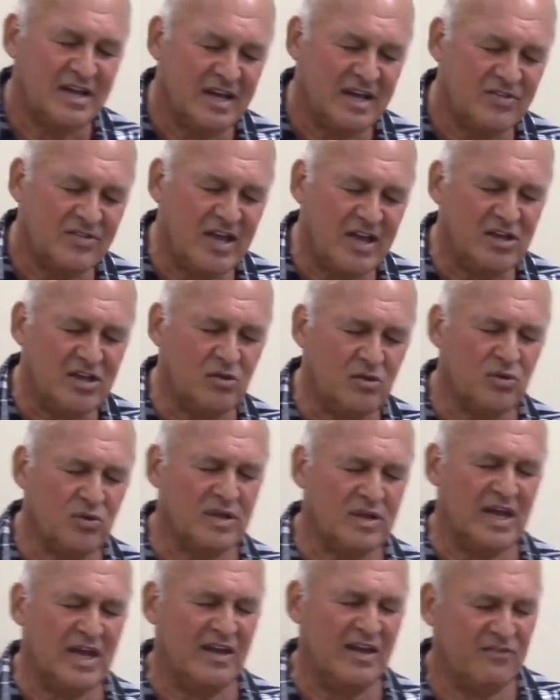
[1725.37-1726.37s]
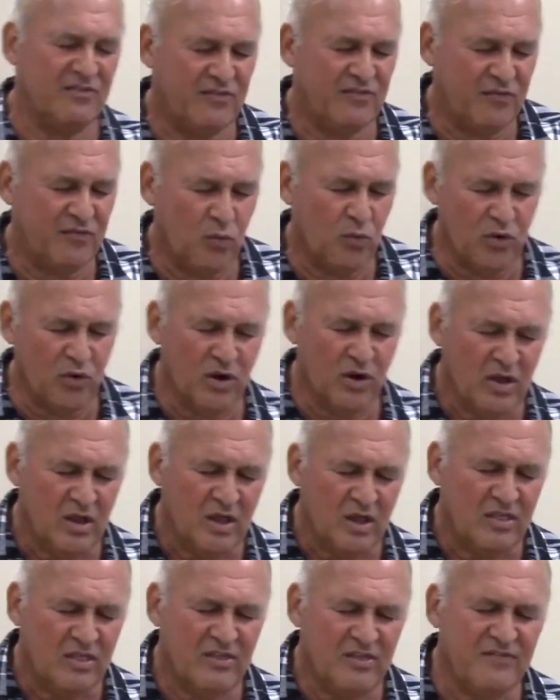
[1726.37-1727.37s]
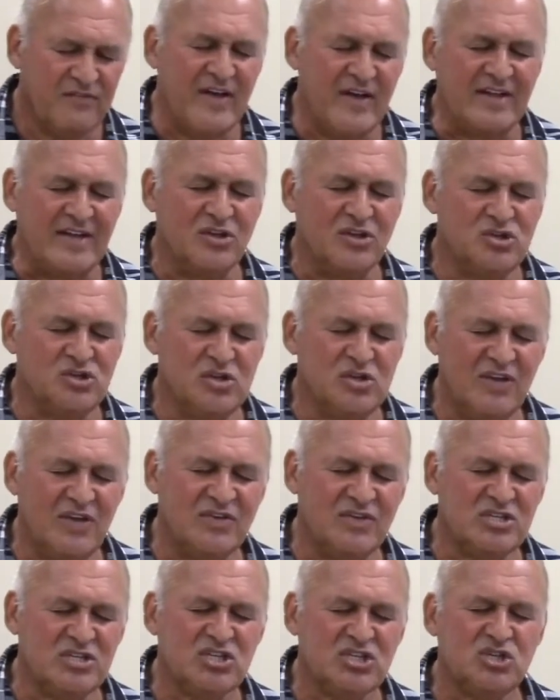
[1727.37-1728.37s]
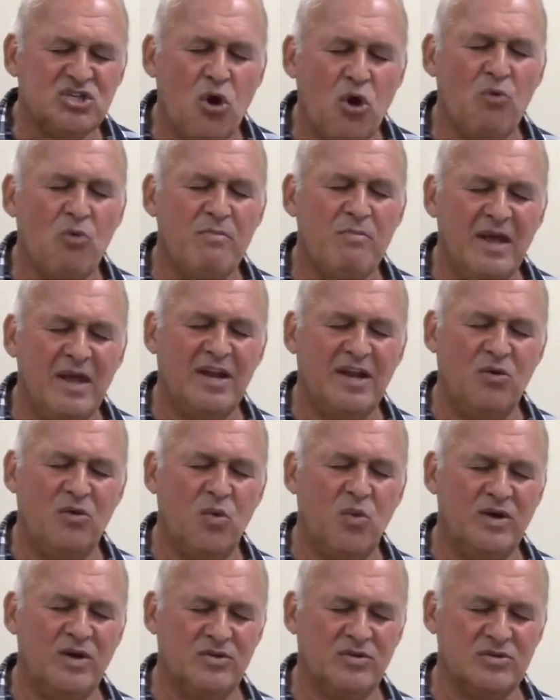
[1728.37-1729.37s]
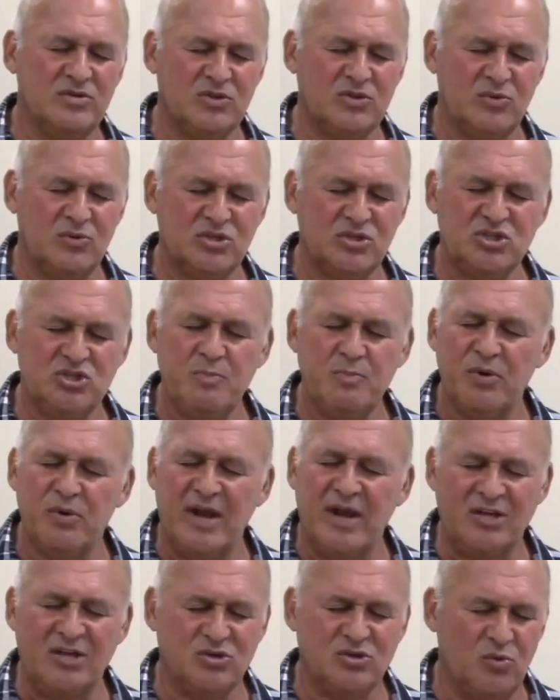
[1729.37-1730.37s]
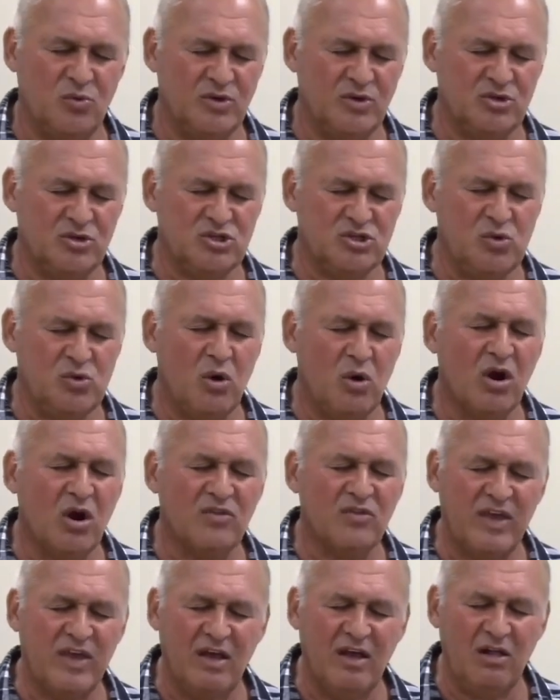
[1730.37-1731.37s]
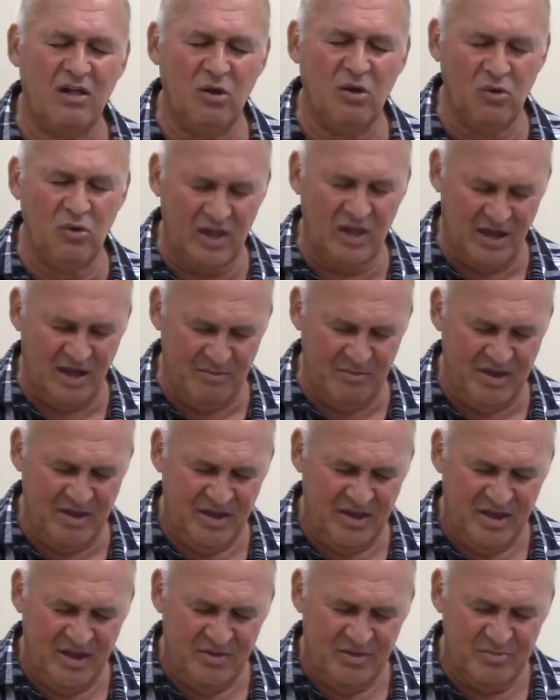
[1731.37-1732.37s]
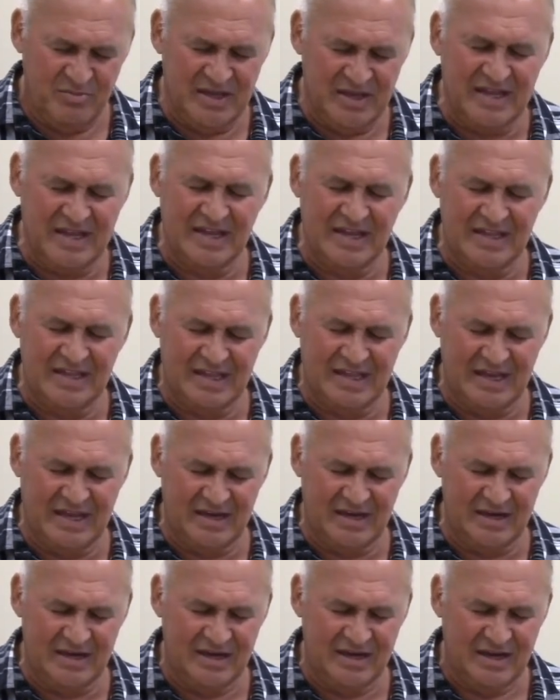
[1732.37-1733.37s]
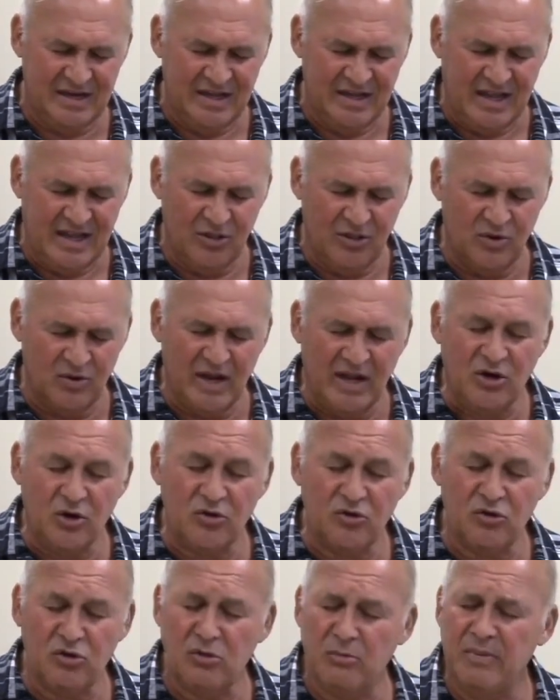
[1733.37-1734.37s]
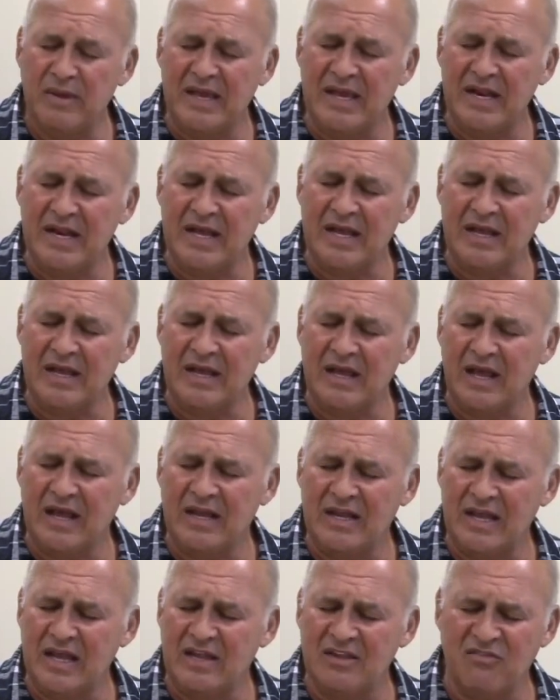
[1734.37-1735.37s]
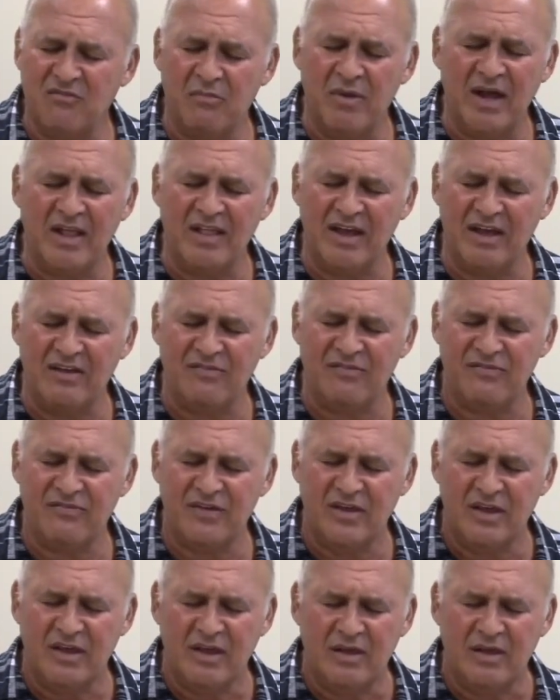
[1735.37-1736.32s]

I thank you, Lord God, for the fact that you give us so many wonders, Lord, supernatural wonders. You are the El Olam, beginning and the end. And Lord, I know you're the beginning and the end of my life.